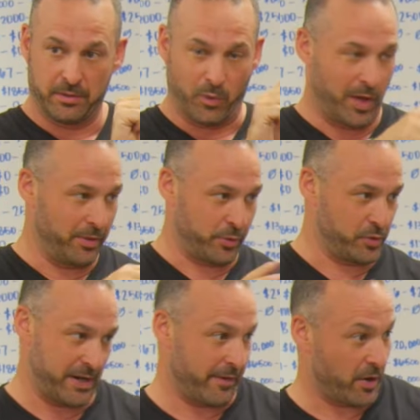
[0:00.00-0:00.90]
1
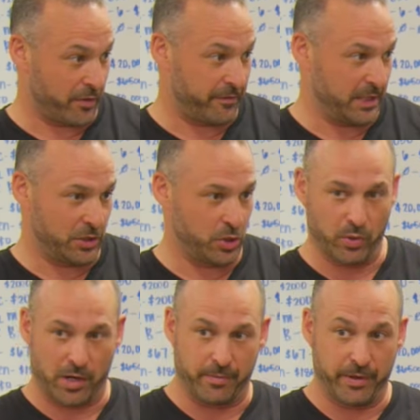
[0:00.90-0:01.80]
through
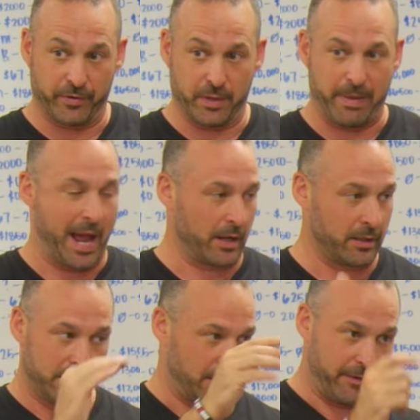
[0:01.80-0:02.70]
752, or how many are in the
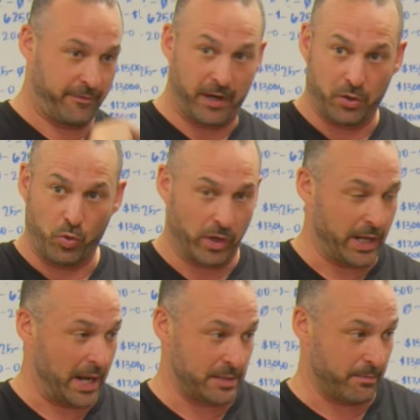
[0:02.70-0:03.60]
pack. I'd fucking
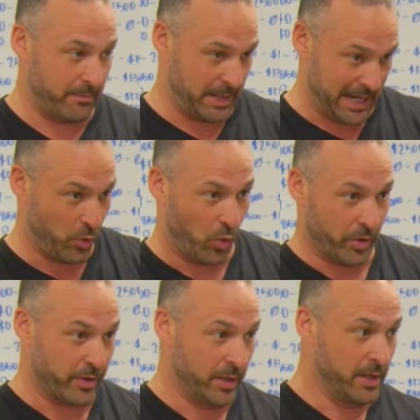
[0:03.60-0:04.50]
organize them in
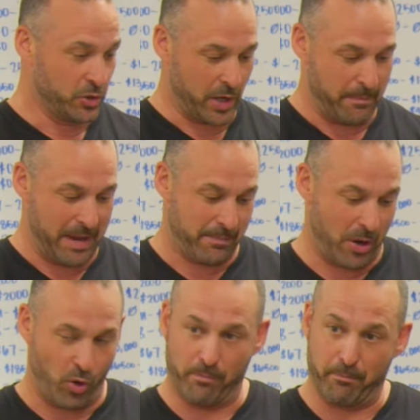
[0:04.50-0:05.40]
order. So I'd make
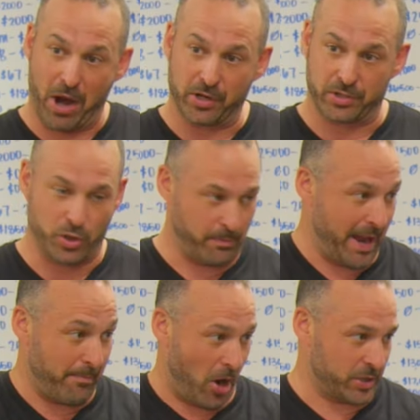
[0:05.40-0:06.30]
my own box. You could
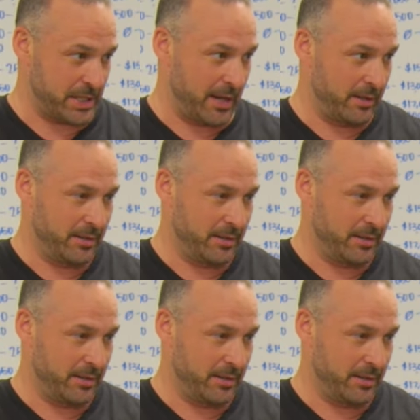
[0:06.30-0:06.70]
buy a box set.